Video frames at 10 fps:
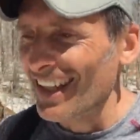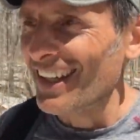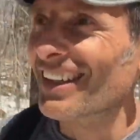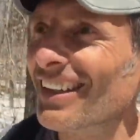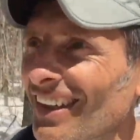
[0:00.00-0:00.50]
uh,
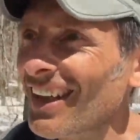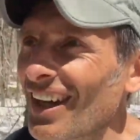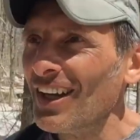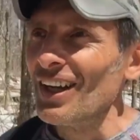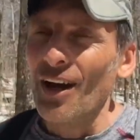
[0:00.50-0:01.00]

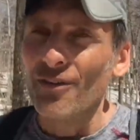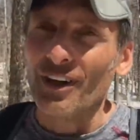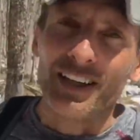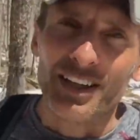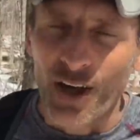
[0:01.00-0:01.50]
I
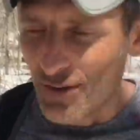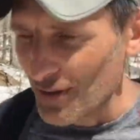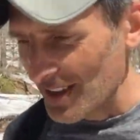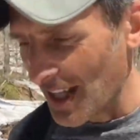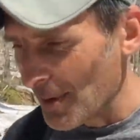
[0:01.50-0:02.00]
forget the
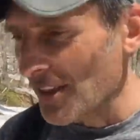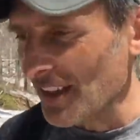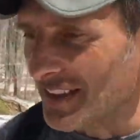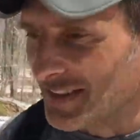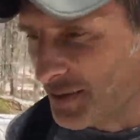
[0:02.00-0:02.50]
author's name. I
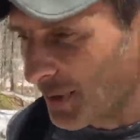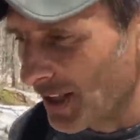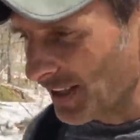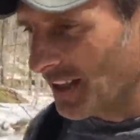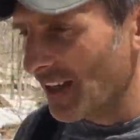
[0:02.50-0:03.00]
think he's
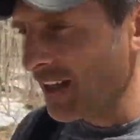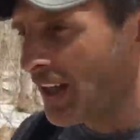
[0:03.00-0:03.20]
Israeli.